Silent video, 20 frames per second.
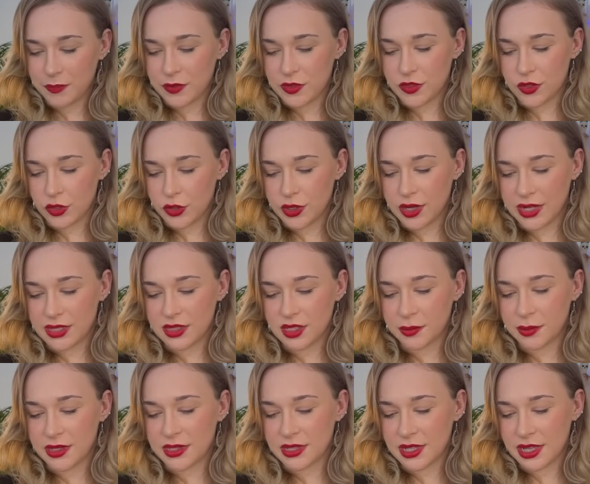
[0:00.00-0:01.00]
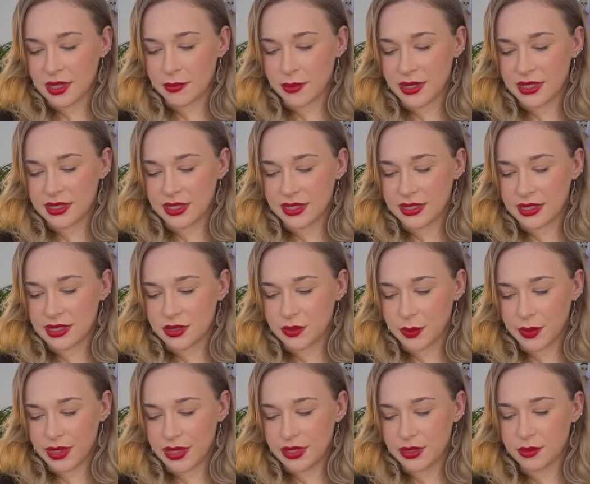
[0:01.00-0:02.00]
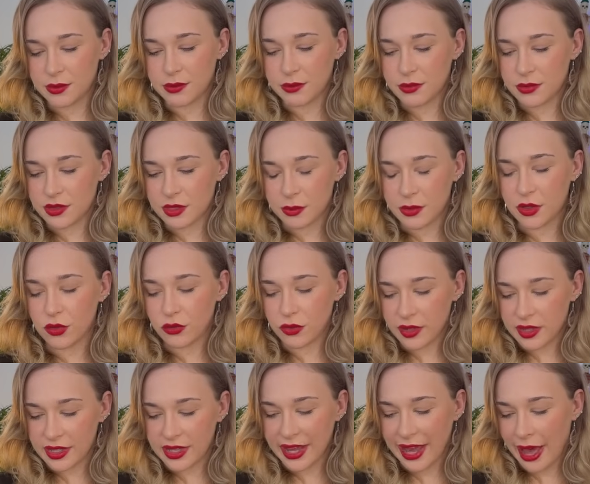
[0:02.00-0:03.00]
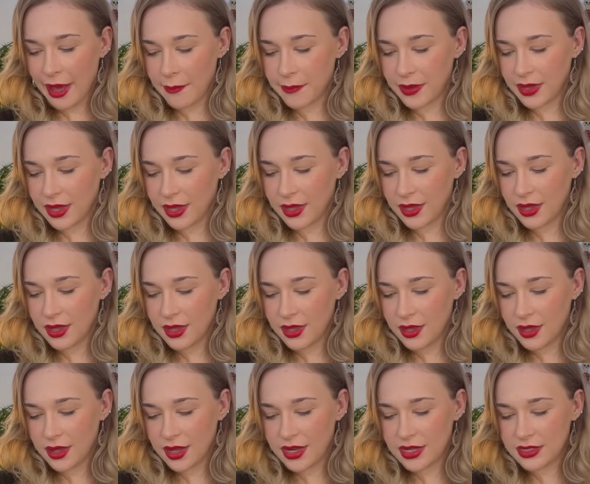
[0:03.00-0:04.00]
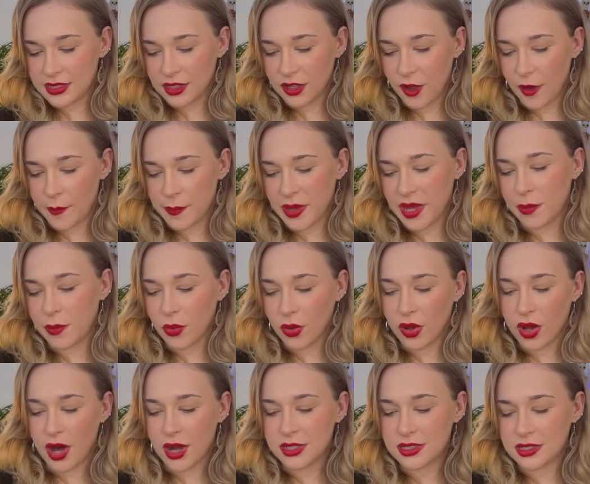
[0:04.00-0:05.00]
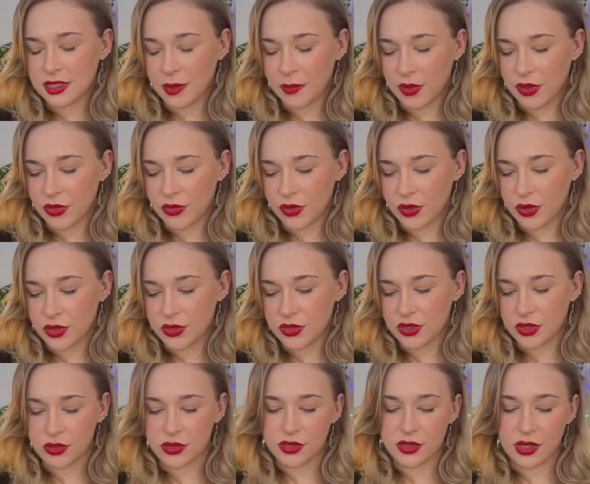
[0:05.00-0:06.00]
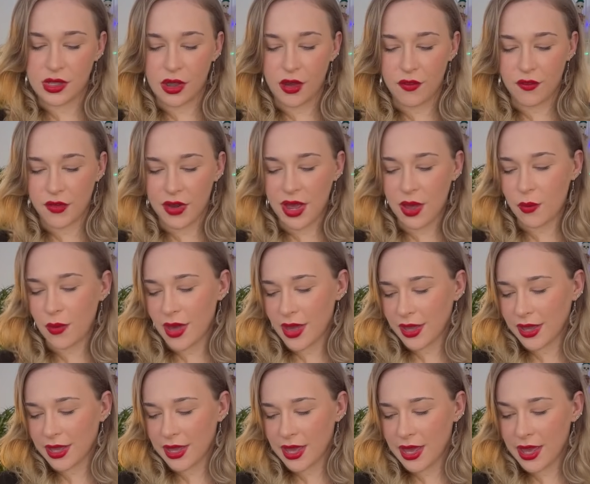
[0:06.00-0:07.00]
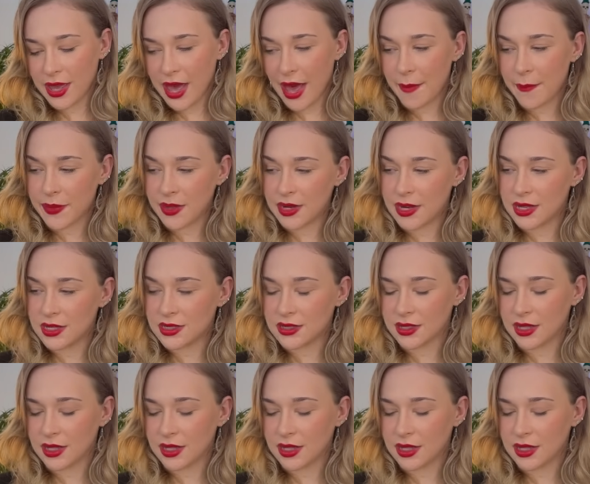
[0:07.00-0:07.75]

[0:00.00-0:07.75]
So you guys could be celebrating this week something really happy. And there's a lot of people cards coming through, so just a lot of networking, happiness,